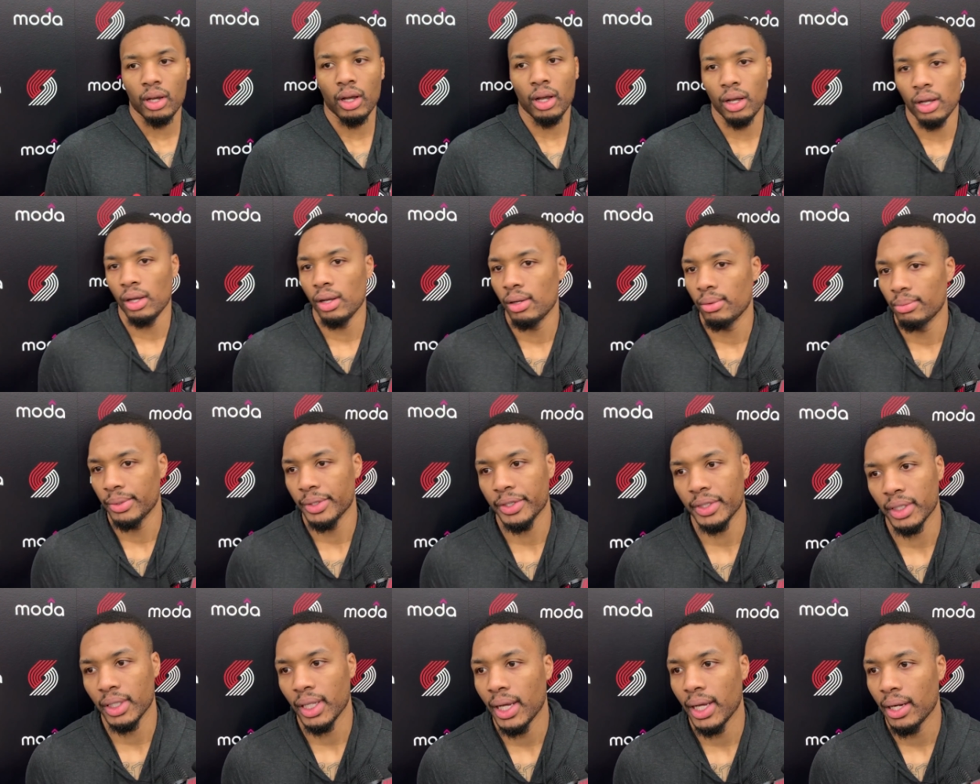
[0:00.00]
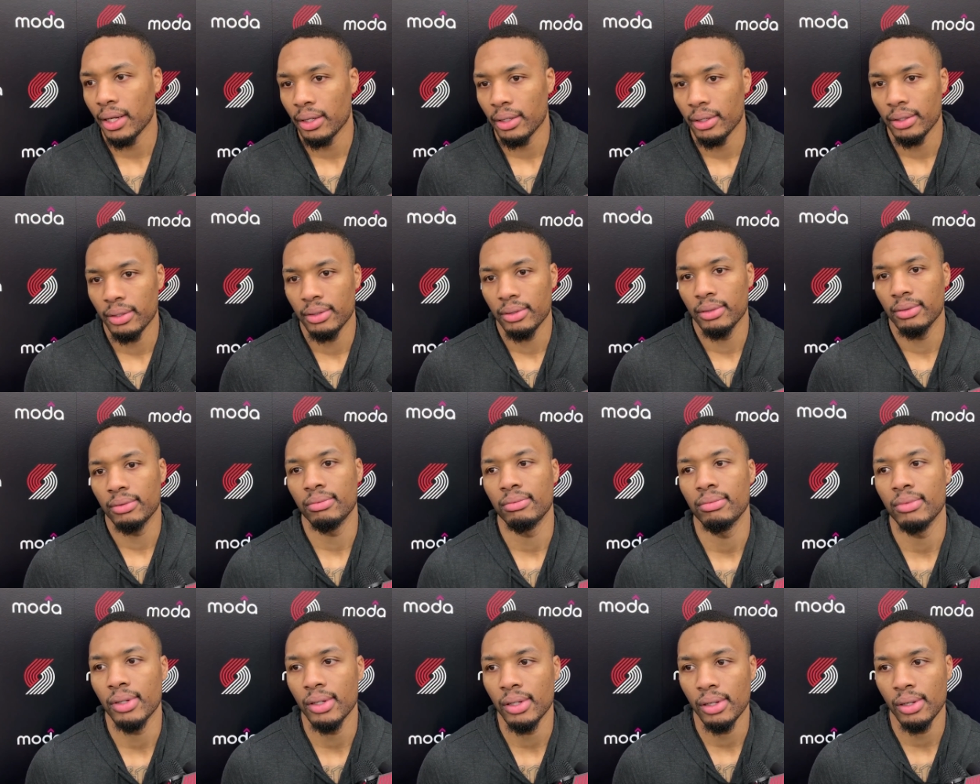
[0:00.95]
Um, just a lot of,
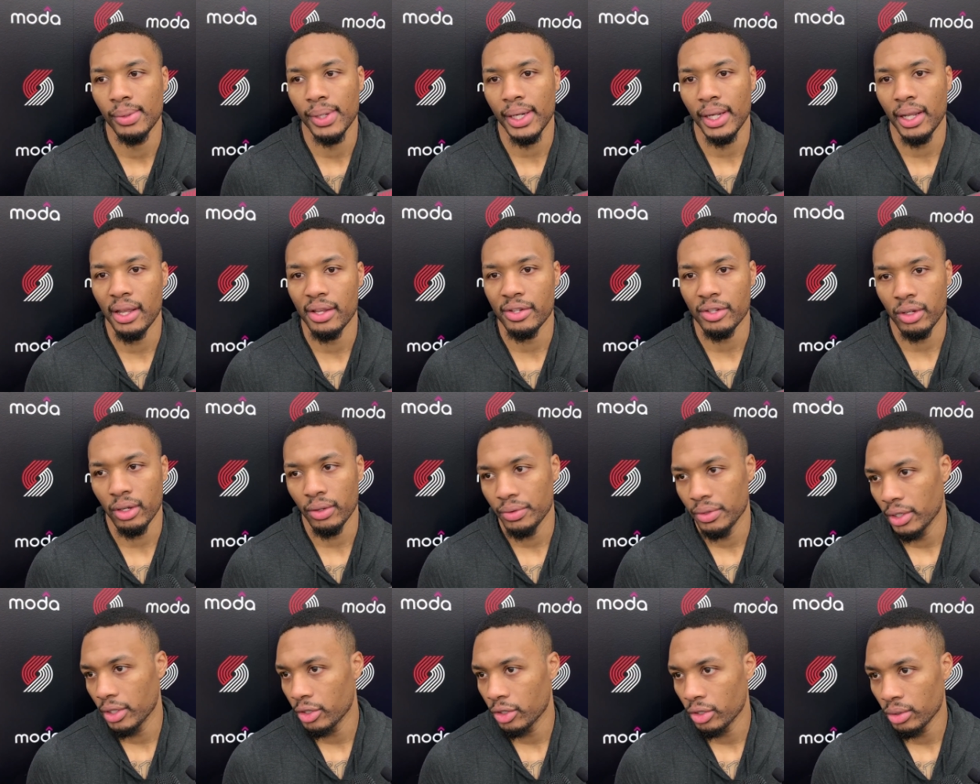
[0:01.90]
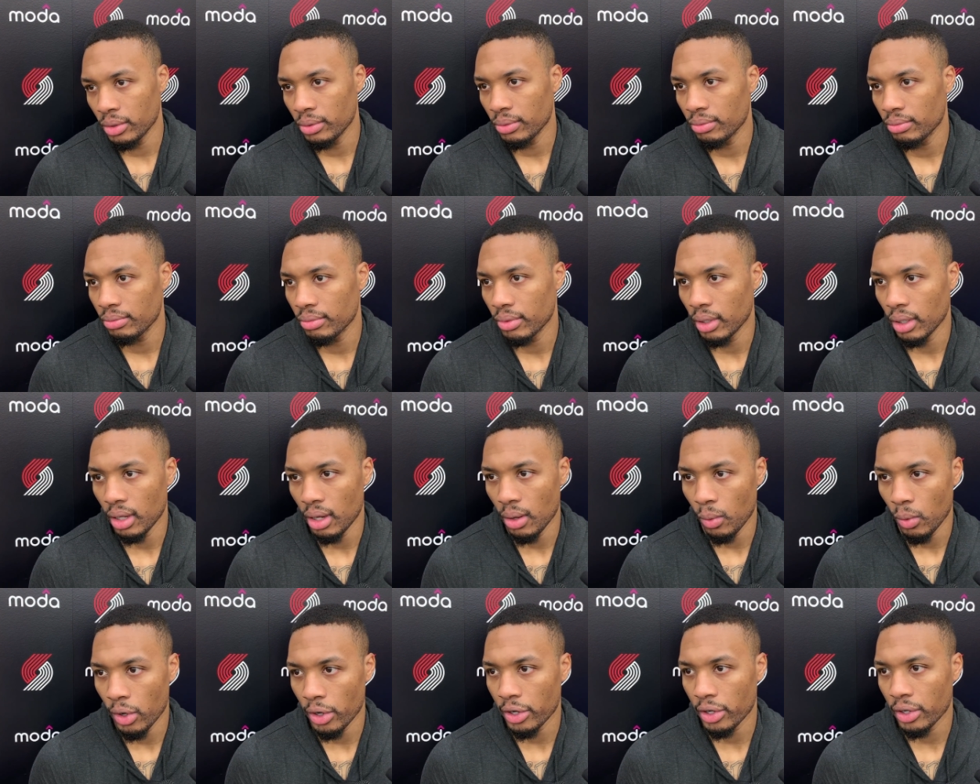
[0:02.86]
um, I guess, soft tissue,
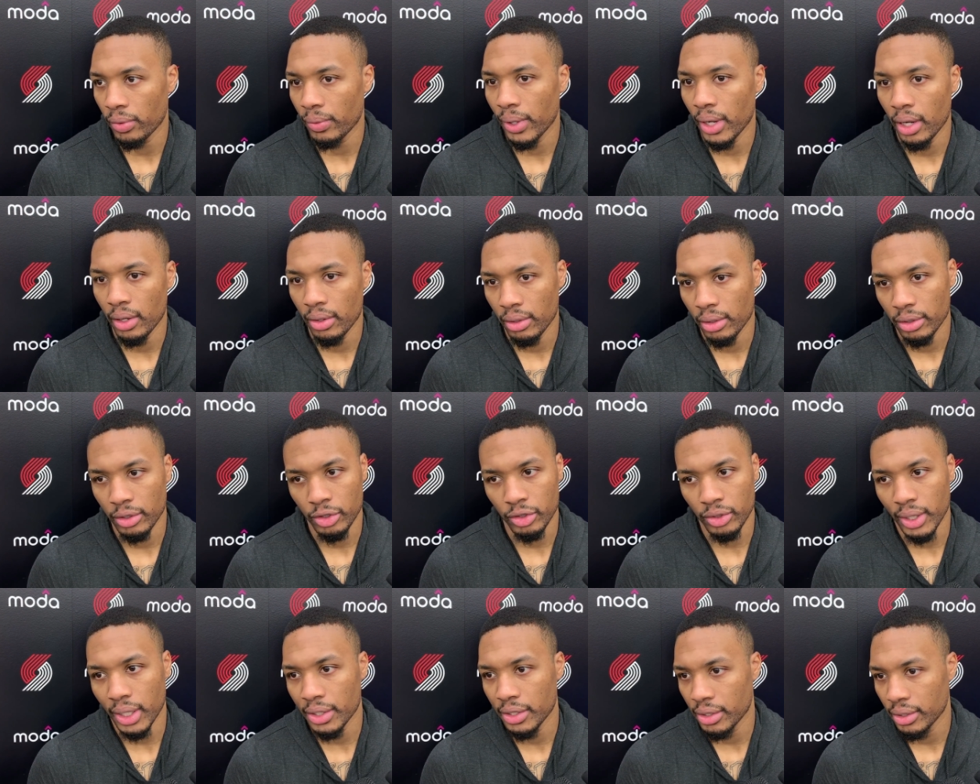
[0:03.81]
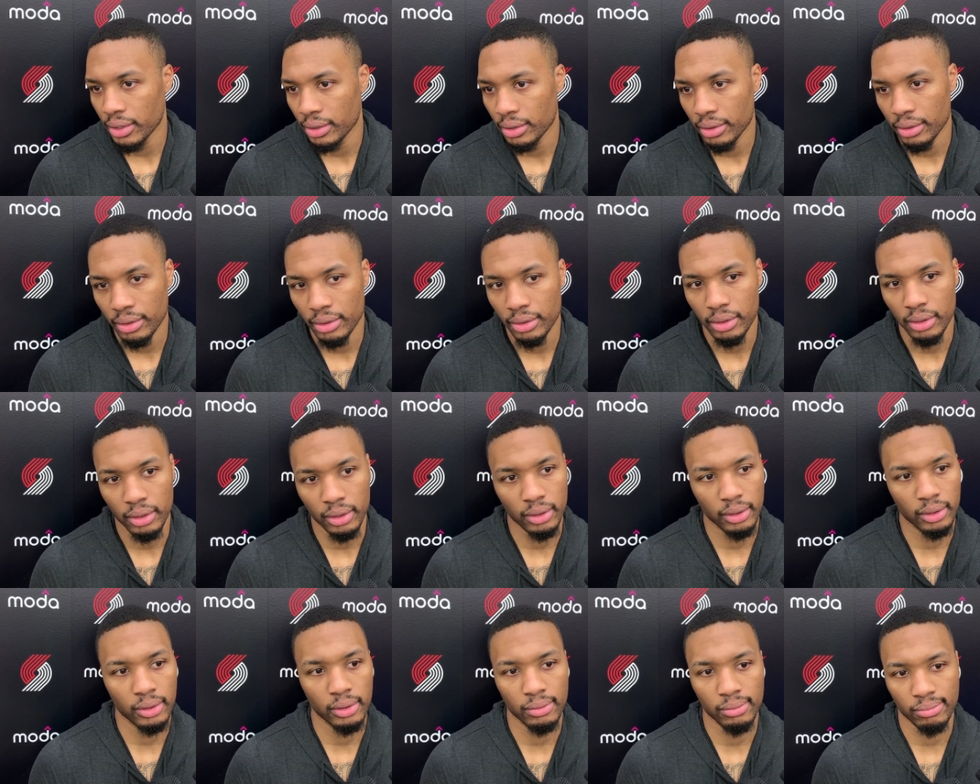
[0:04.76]
uh, working around, just stretching,
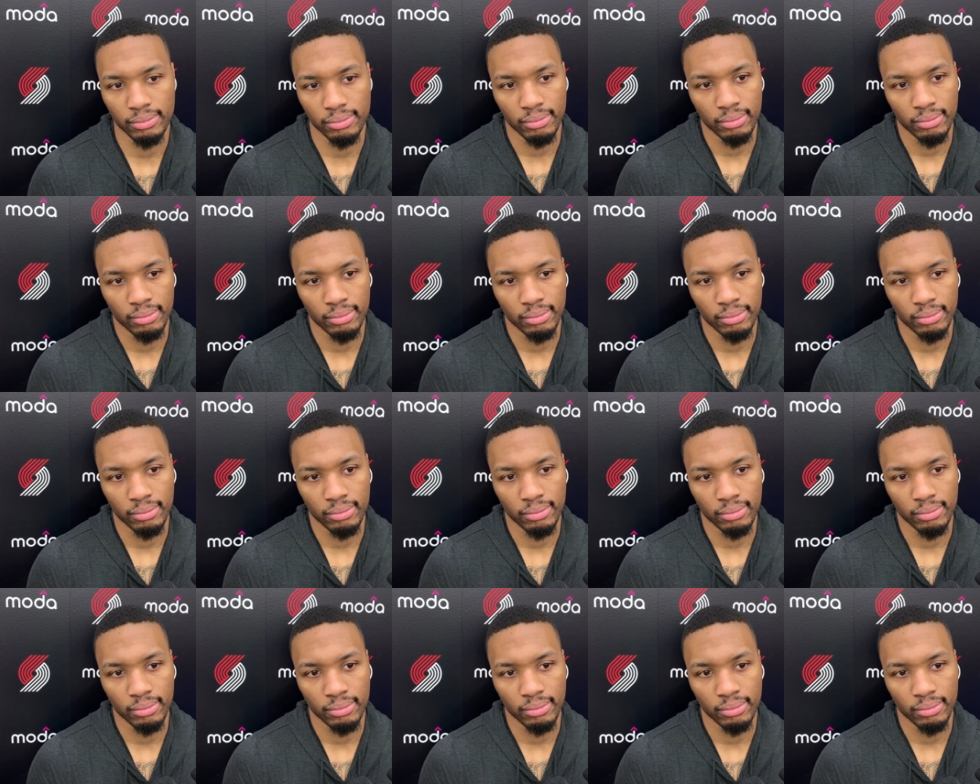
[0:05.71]
um,